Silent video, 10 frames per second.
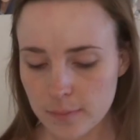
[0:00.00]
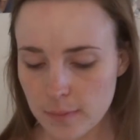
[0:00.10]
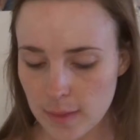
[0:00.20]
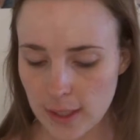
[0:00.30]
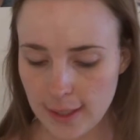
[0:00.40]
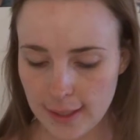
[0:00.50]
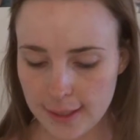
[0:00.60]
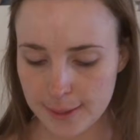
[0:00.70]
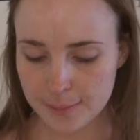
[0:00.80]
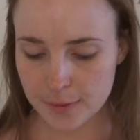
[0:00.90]

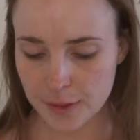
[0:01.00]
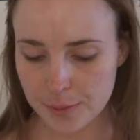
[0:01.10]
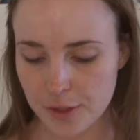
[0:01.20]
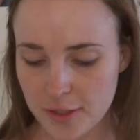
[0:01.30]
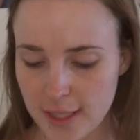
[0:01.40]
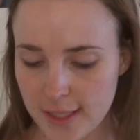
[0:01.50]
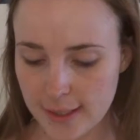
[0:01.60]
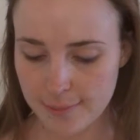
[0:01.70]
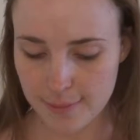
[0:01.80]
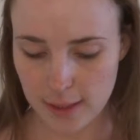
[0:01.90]
So I'm just
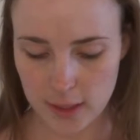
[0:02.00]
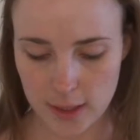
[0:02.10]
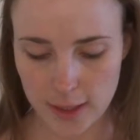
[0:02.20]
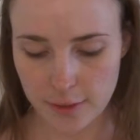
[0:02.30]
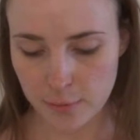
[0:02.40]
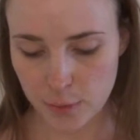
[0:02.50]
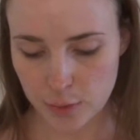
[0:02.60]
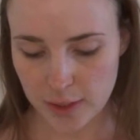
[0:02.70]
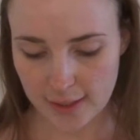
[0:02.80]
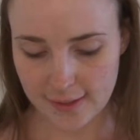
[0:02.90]
taking my Real
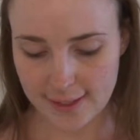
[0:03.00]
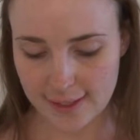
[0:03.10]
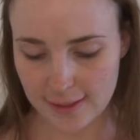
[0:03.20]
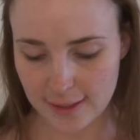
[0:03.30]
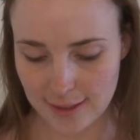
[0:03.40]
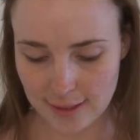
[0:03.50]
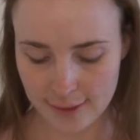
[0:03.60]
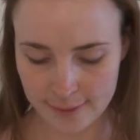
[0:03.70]
Techniques